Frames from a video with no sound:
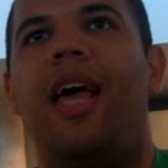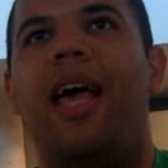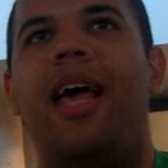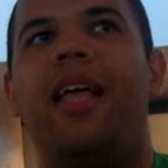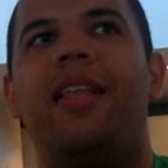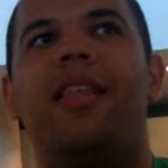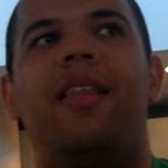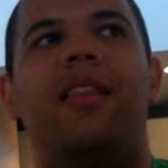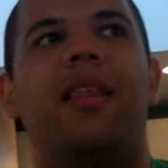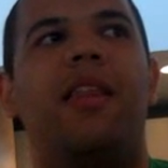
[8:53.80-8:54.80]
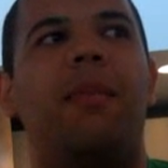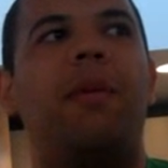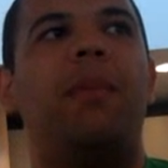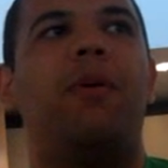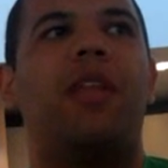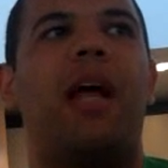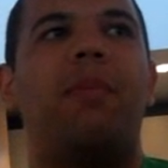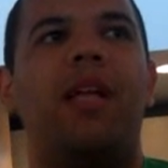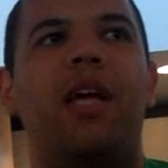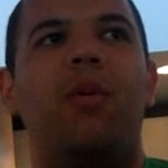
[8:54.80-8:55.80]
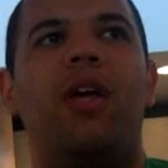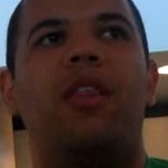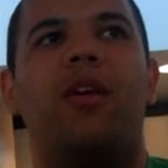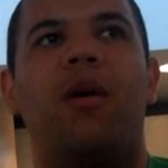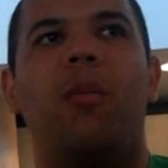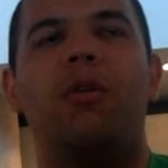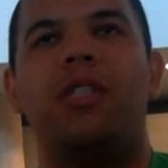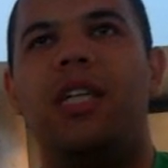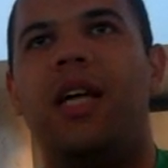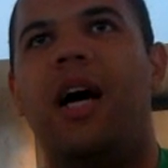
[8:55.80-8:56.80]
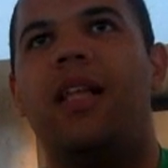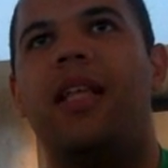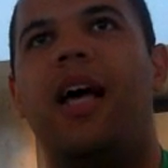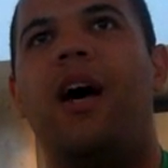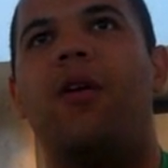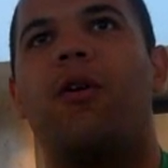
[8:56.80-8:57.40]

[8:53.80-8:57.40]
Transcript: And the people that I played with are mostly gone now.